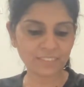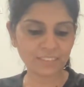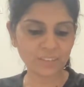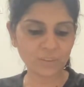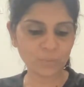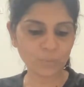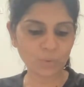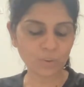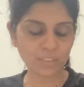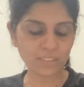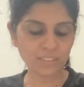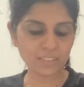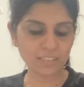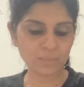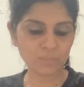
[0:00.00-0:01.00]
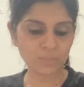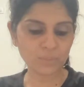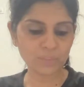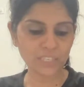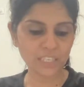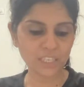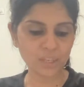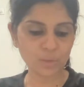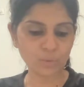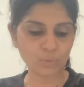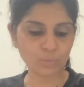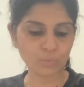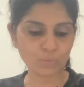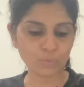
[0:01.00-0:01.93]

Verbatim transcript: your voice comes very low.